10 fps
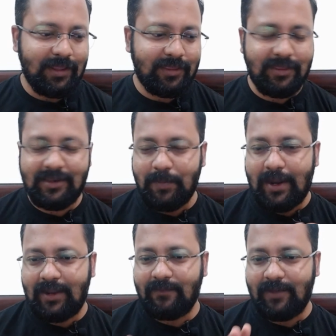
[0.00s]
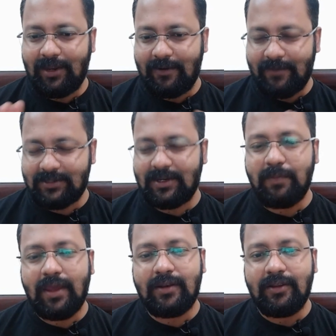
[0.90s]
systematic, very interesting
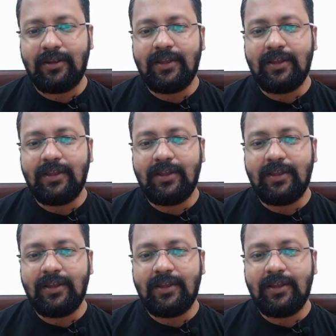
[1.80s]
manner,